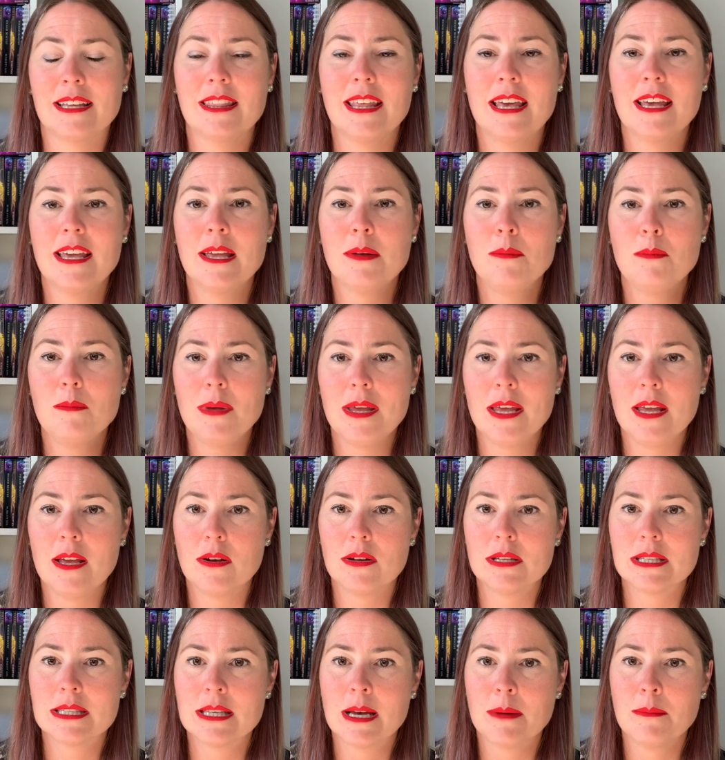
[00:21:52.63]
They can be
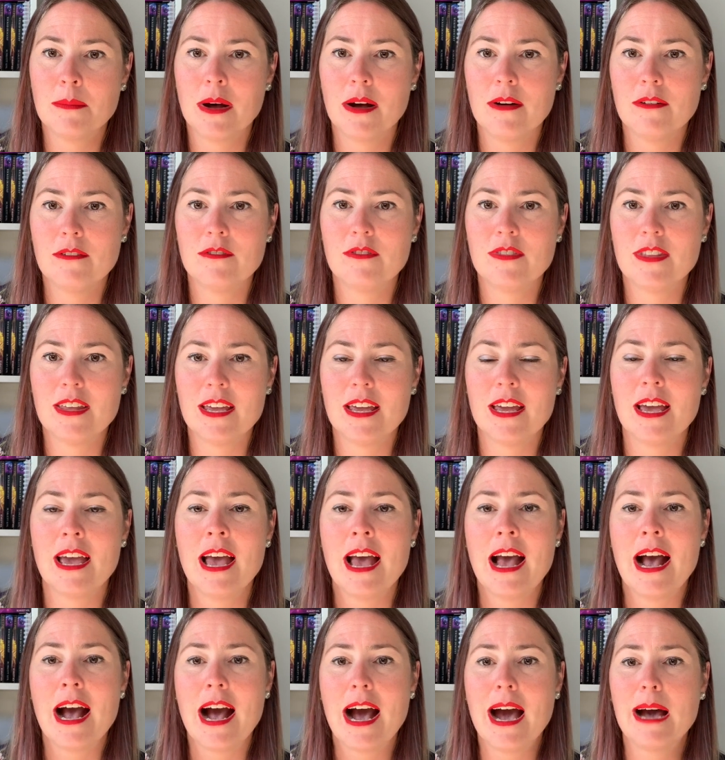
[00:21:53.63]
some of the
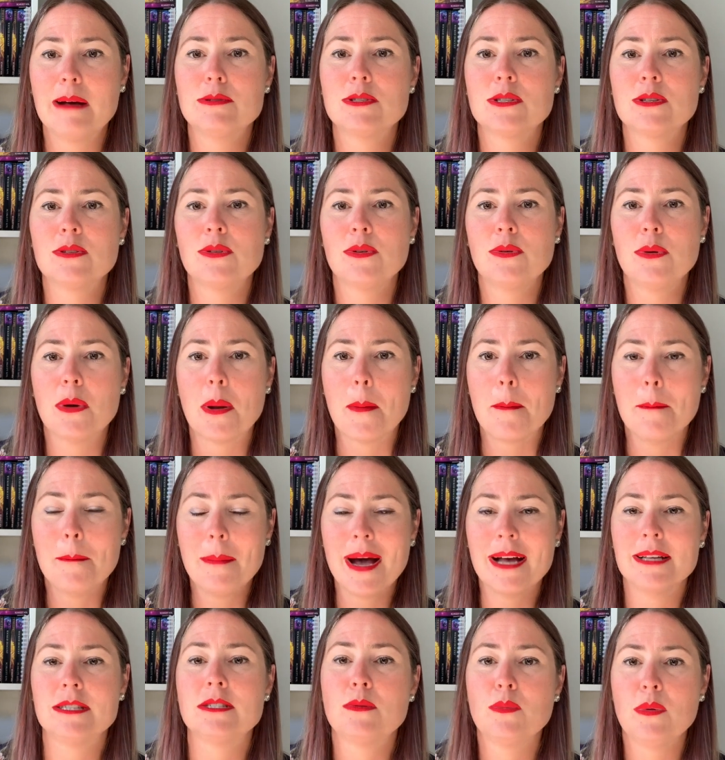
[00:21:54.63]
absolute
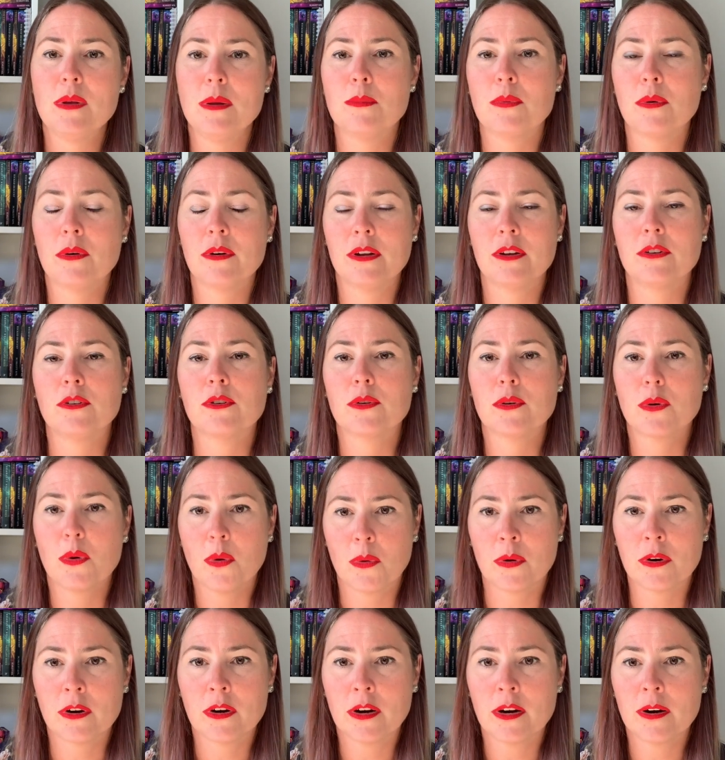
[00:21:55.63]
best people in your
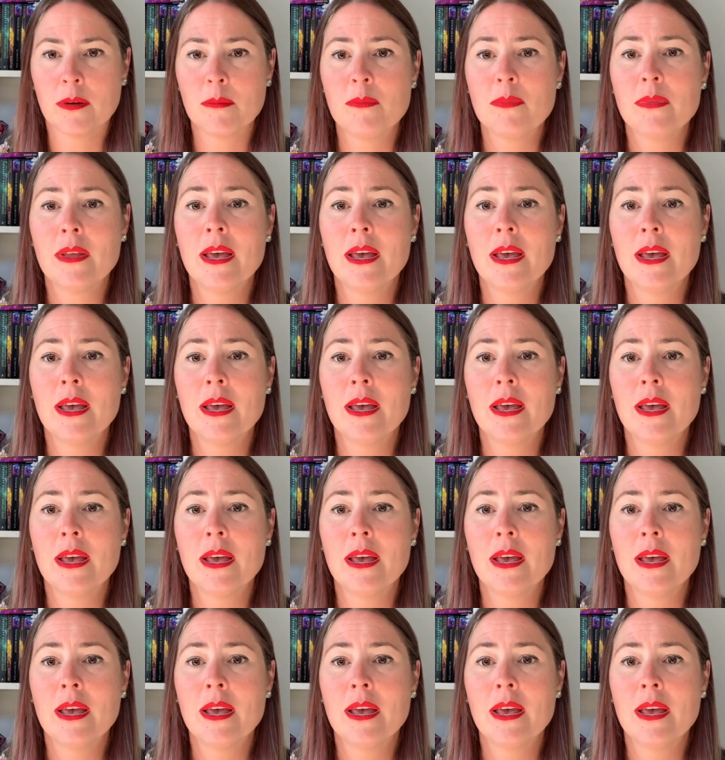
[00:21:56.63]
corner.